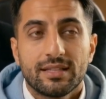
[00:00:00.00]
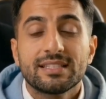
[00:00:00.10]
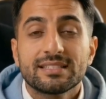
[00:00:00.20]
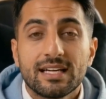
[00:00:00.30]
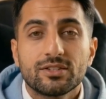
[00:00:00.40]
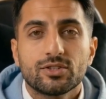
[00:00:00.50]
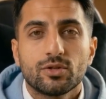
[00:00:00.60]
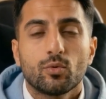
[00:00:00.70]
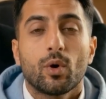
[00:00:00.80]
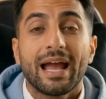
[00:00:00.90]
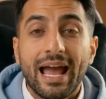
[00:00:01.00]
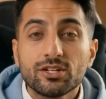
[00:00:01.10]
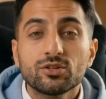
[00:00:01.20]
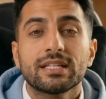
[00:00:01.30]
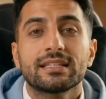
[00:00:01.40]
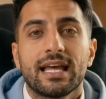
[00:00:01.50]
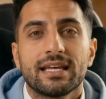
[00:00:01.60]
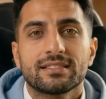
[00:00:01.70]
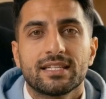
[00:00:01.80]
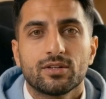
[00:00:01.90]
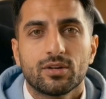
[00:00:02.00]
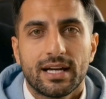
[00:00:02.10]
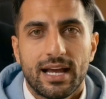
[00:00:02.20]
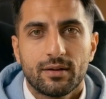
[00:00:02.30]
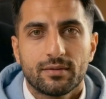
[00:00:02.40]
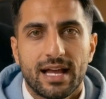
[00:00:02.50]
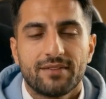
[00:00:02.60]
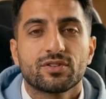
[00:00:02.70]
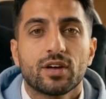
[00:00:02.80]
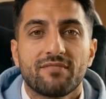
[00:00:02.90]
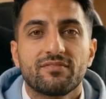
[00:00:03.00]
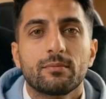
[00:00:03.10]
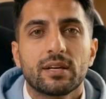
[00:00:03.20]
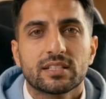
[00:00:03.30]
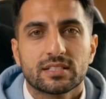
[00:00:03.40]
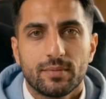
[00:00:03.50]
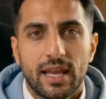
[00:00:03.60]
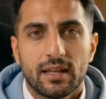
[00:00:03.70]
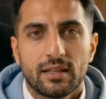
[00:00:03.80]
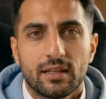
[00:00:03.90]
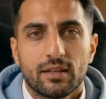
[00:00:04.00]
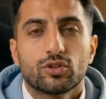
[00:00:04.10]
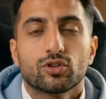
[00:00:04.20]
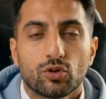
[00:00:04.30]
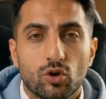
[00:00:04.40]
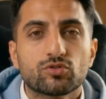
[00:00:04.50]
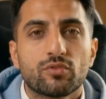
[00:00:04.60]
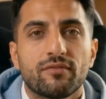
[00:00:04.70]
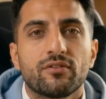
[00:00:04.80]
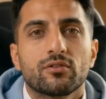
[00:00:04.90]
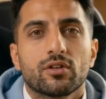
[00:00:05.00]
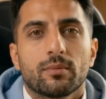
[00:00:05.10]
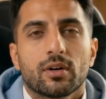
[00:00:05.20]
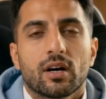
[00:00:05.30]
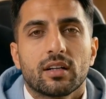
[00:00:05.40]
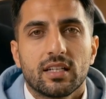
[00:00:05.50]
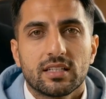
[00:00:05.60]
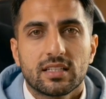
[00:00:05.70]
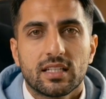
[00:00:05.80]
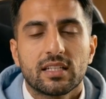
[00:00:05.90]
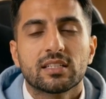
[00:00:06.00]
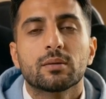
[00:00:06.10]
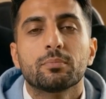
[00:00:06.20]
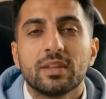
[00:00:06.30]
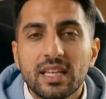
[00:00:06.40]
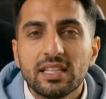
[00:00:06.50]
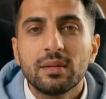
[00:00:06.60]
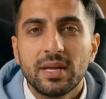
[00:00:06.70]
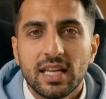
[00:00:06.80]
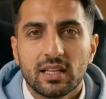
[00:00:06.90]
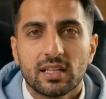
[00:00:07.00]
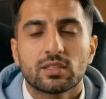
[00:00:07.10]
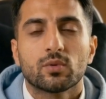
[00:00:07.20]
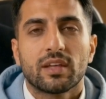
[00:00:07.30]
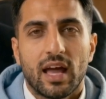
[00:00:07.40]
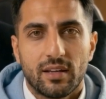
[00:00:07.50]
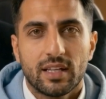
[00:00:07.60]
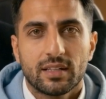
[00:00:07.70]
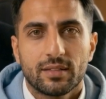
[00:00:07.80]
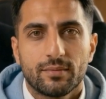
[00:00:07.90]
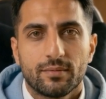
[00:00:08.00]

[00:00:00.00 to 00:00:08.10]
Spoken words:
This tells you what actually lands in your account after every bill is paid. The gross revenue number on a listing is completely meaningless without it.